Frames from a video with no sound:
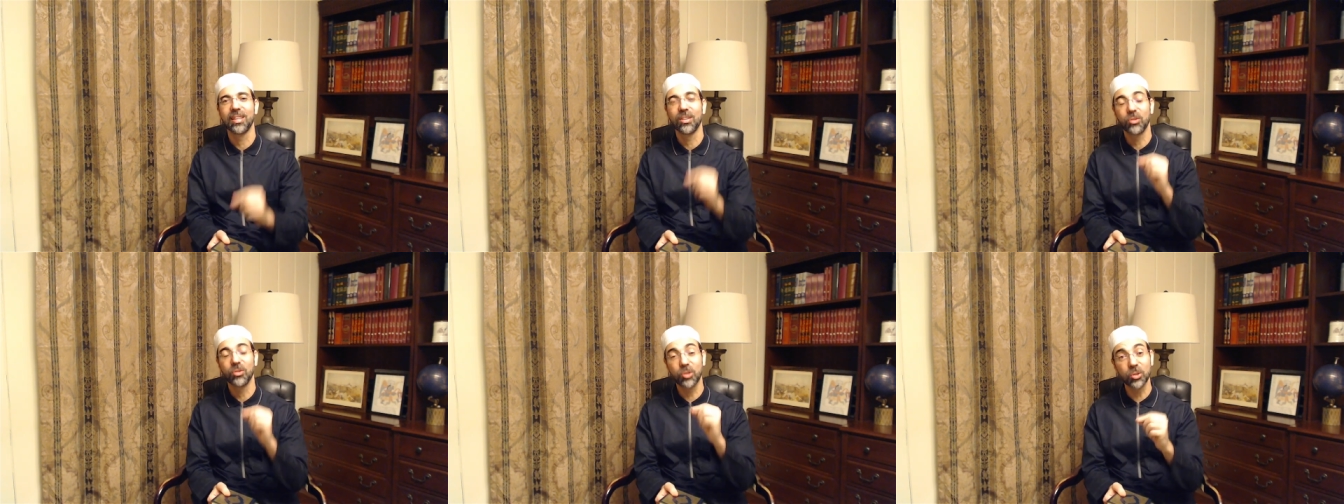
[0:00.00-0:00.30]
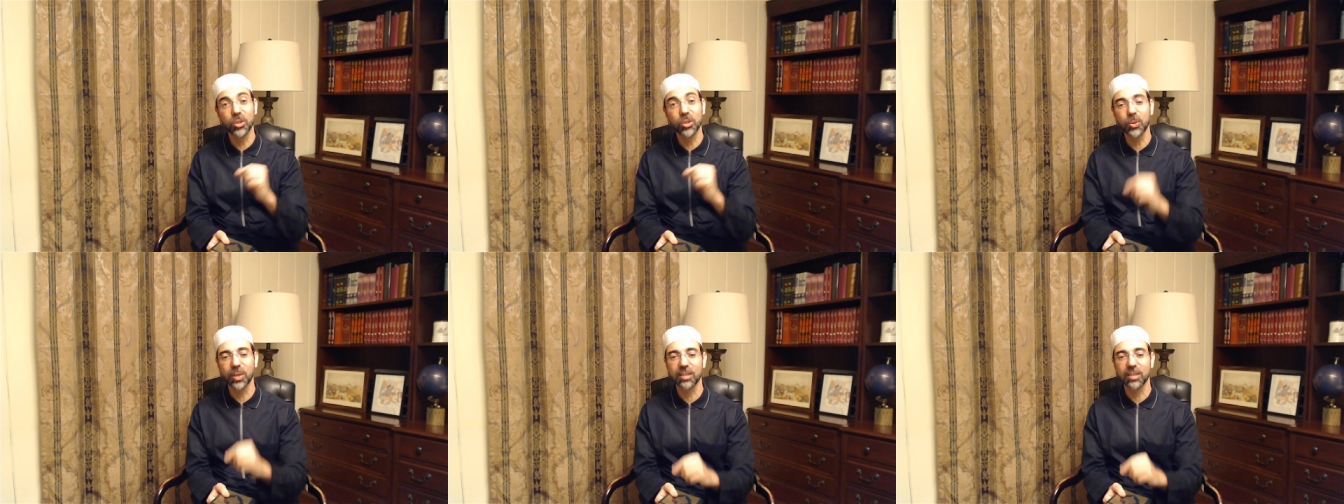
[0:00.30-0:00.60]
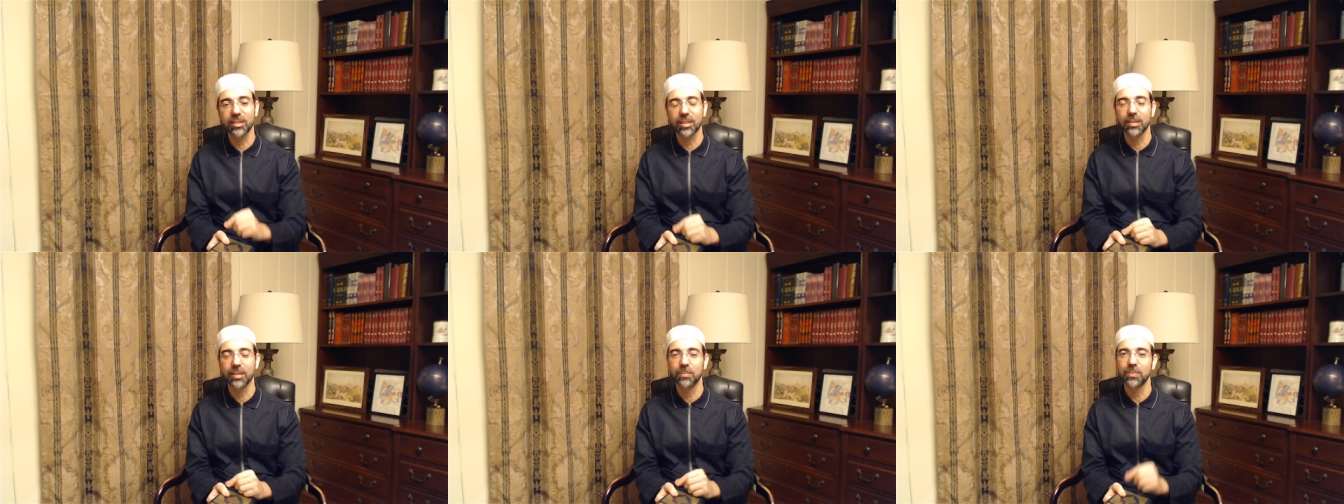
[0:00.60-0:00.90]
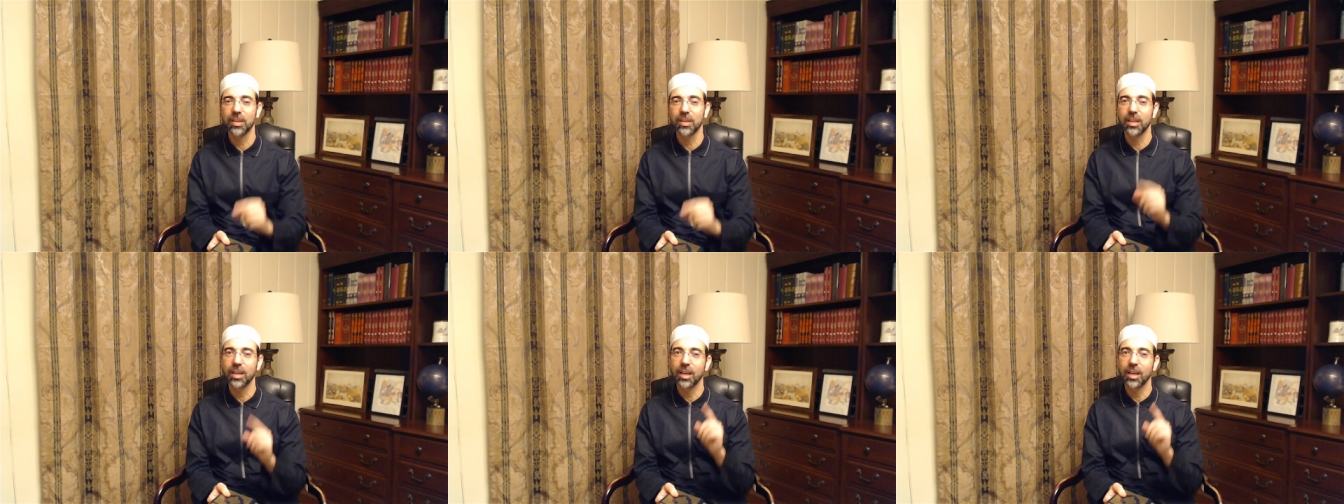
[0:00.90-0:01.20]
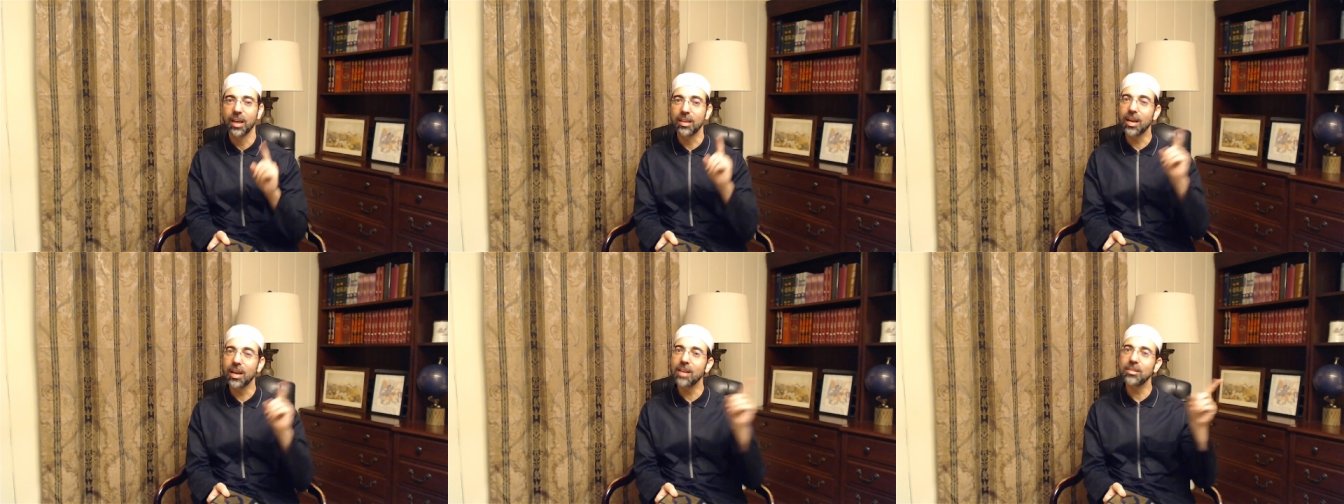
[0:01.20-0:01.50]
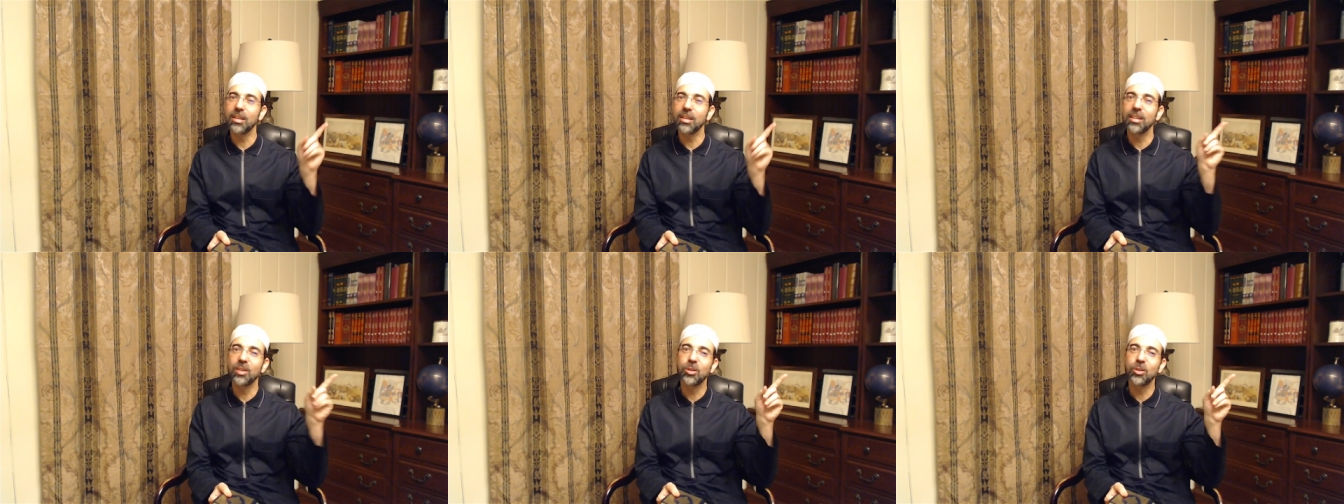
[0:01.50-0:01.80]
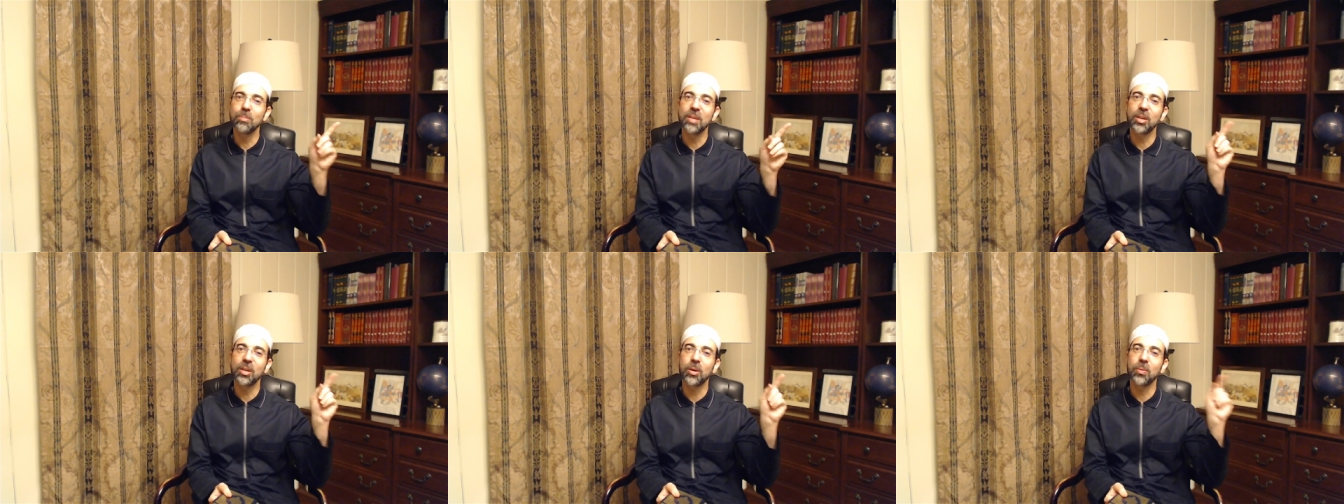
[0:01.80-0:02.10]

to do it. And ask Allah to make you